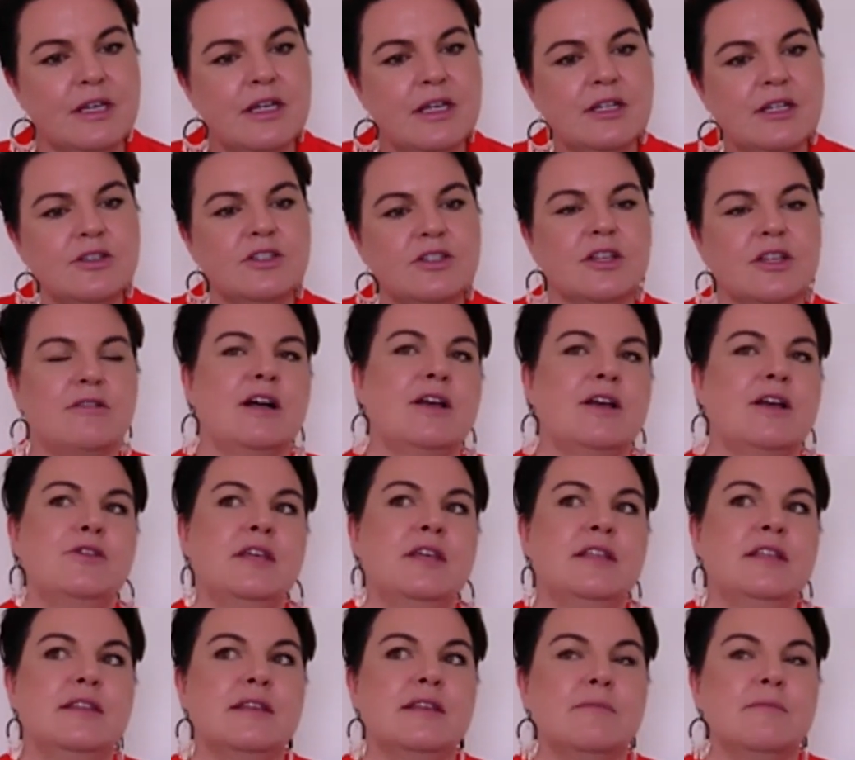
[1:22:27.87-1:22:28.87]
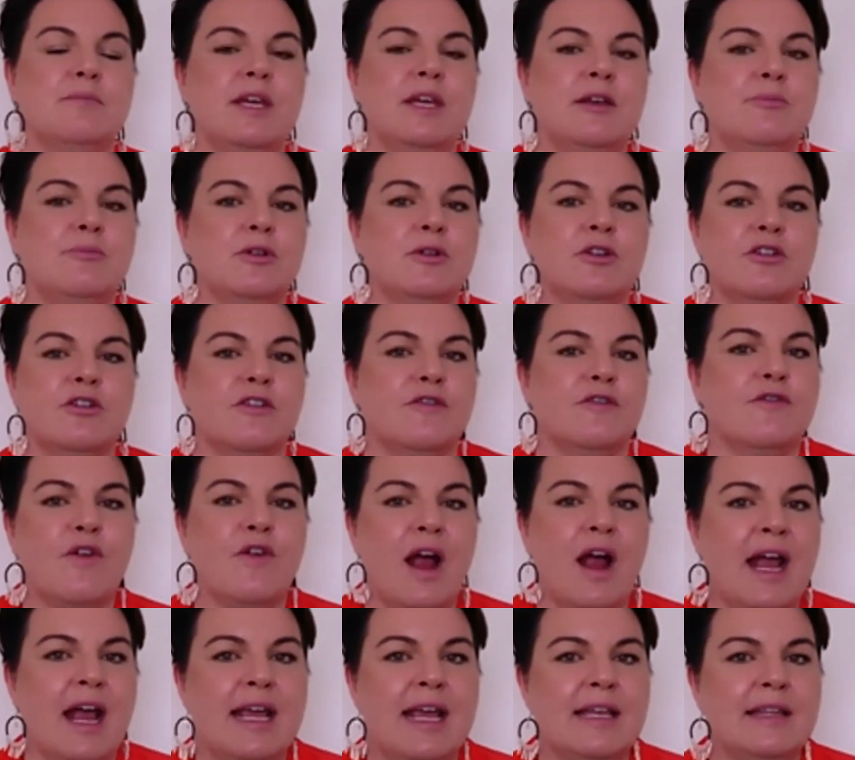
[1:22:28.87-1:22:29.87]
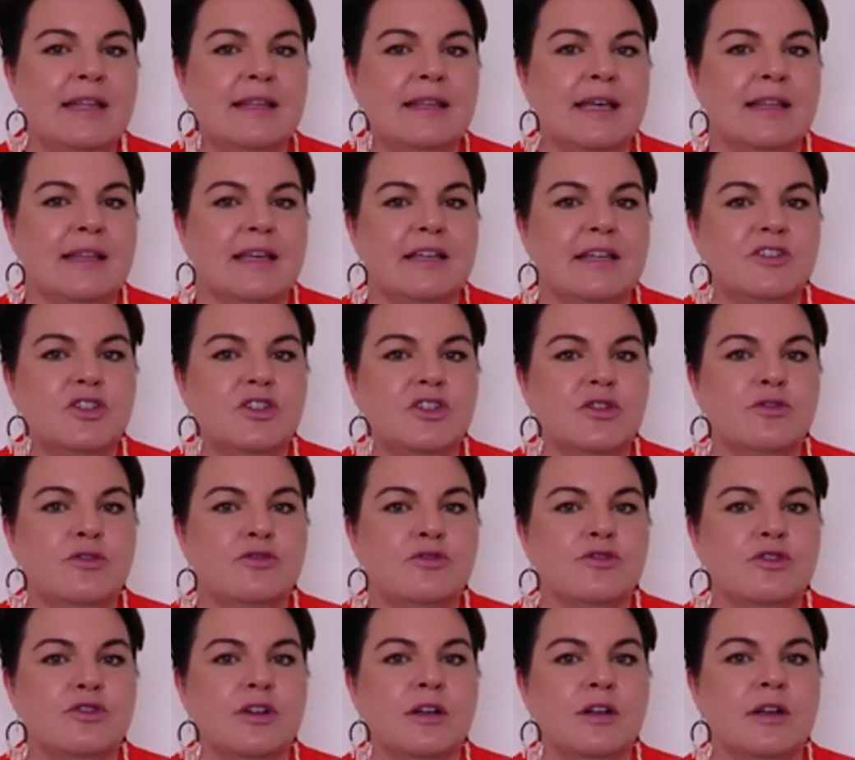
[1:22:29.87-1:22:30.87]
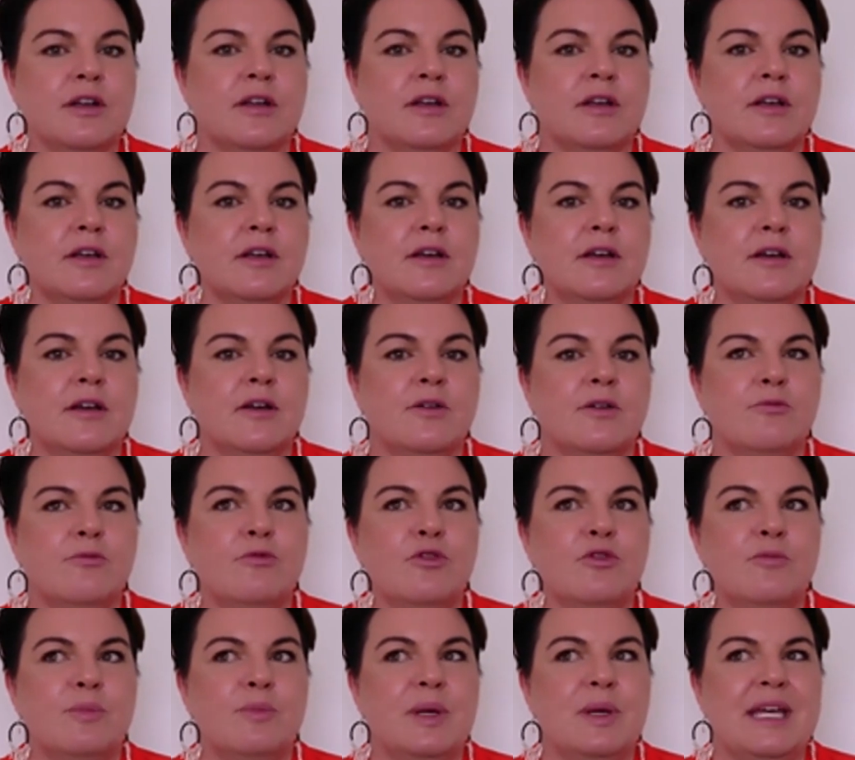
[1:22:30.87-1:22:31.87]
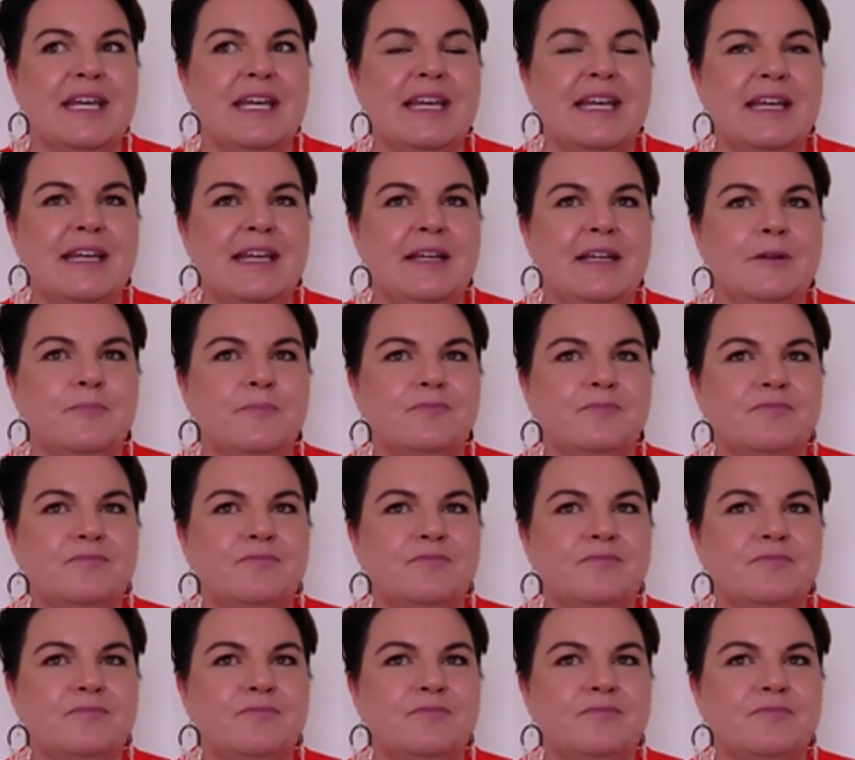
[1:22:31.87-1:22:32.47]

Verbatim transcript: So I think that people are afraid that their children will be